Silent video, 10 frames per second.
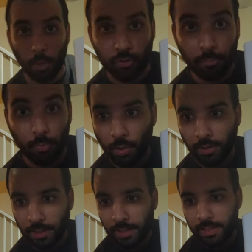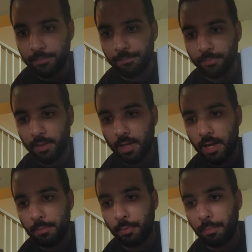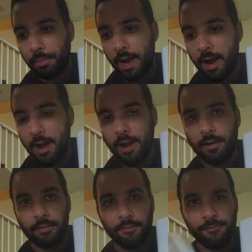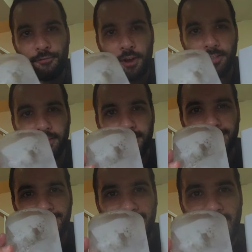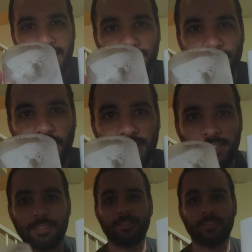Most importantly, a prepared frosted glass of ice.